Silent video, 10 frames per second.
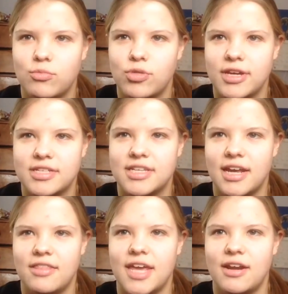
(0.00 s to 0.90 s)
They
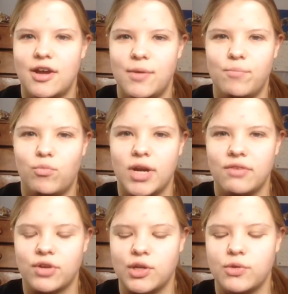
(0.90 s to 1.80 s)
say that
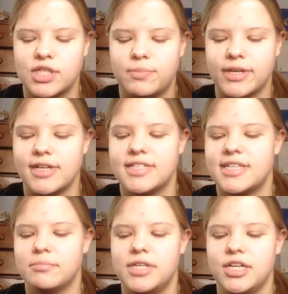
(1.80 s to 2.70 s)
whenever you experience
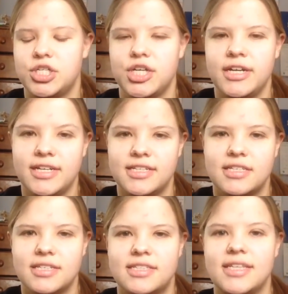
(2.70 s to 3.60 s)
temptation,
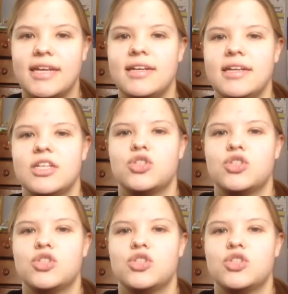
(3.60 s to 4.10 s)
it's Satan